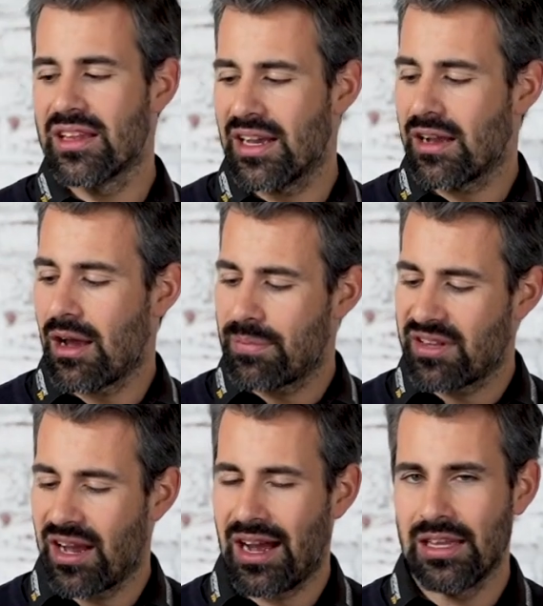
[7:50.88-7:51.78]
There you have
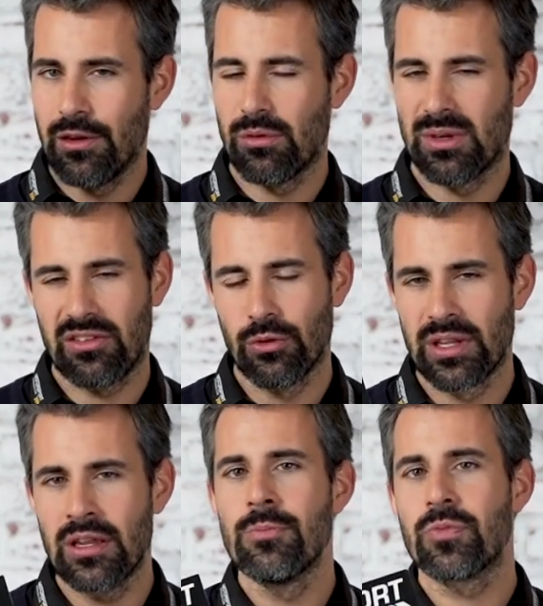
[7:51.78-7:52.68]
all the
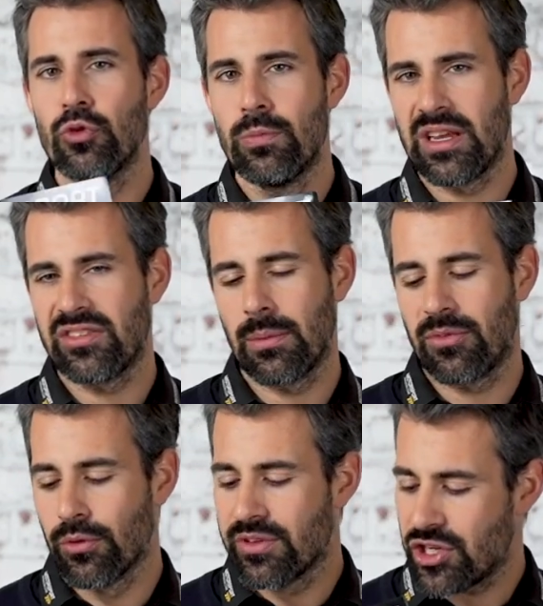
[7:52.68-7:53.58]
information. By the way,
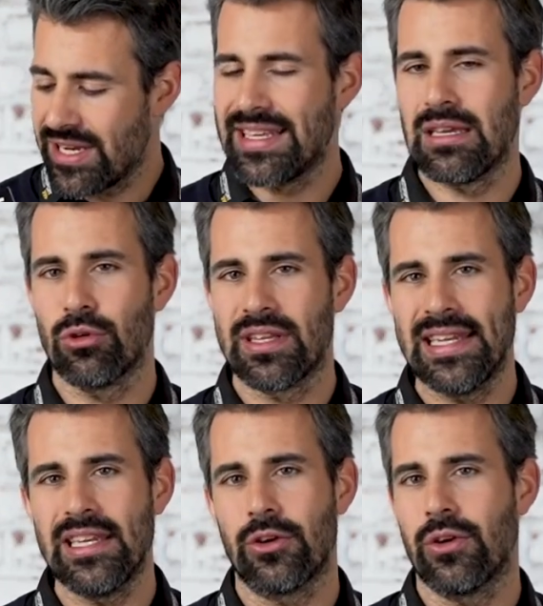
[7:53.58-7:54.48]
there are different
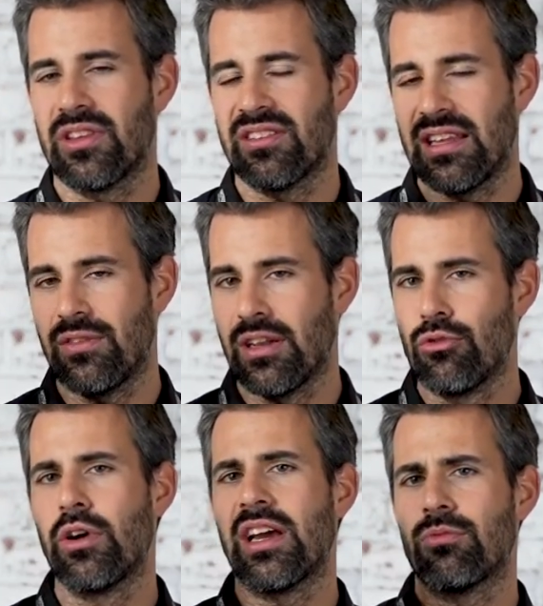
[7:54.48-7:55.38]
models. You can
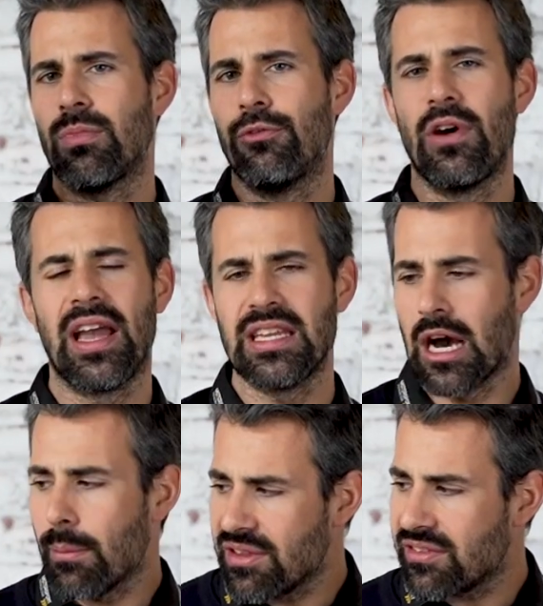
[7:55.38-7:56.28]
either get it for 1
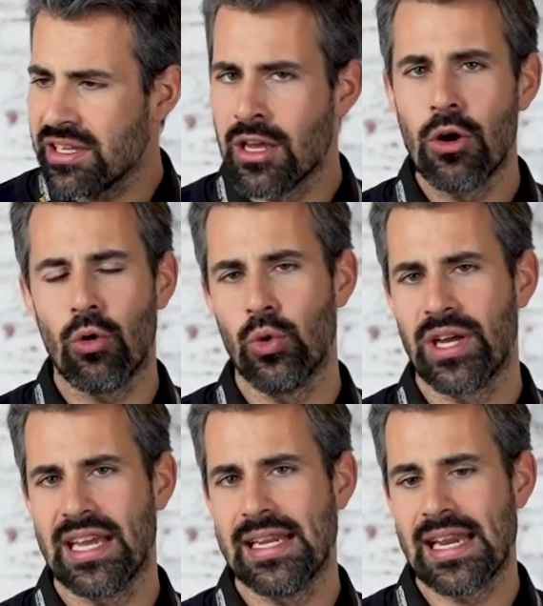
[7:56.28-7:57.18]
year only or
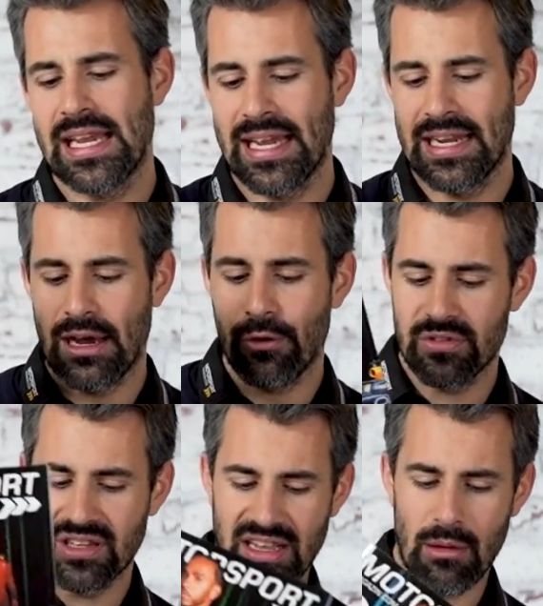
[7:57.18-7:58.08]
generally a current
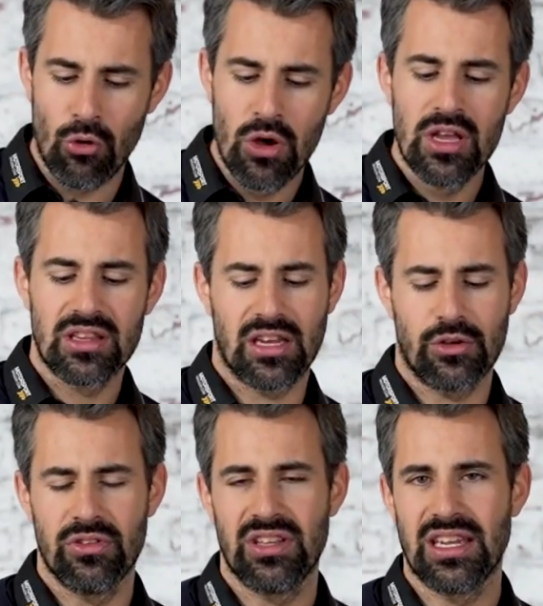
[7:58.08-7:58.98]
subscription.
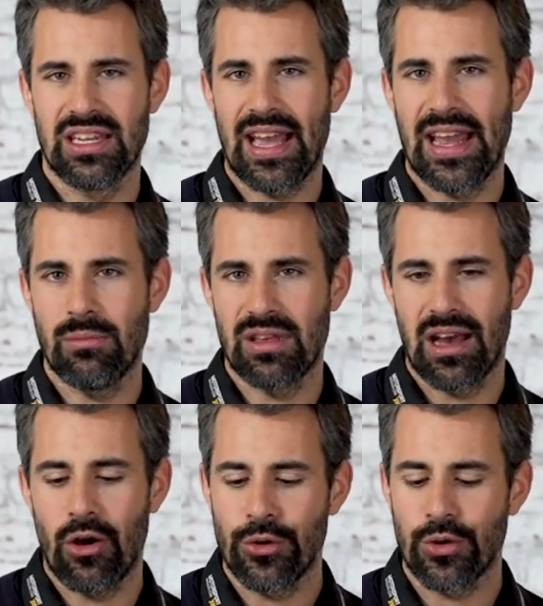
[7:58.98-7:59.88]
Then you can cancel it
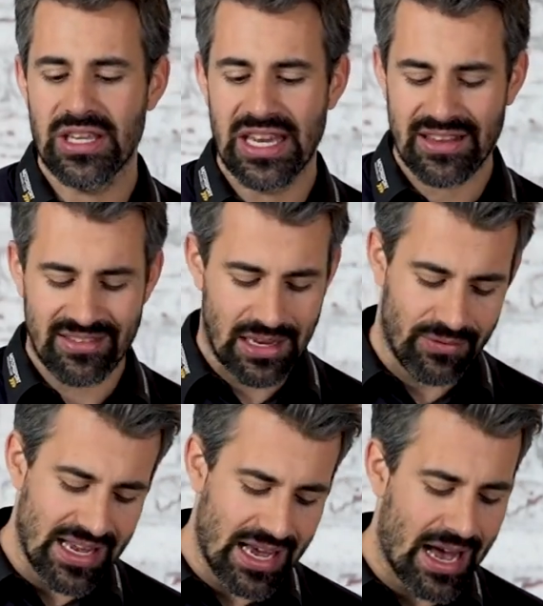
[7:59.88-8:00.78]
at any time
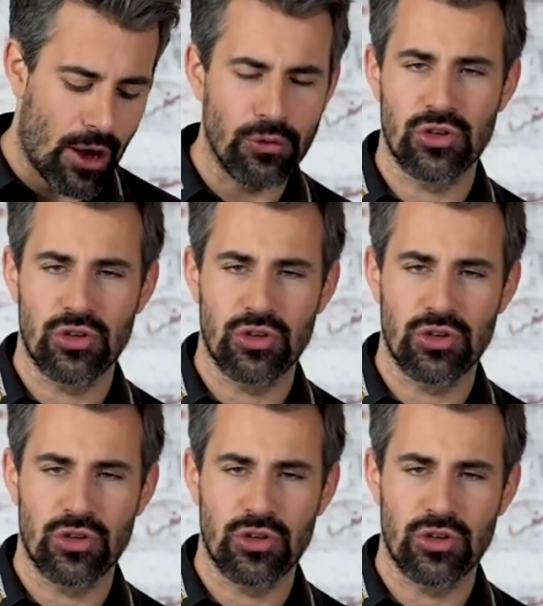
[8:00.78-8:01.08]
after 1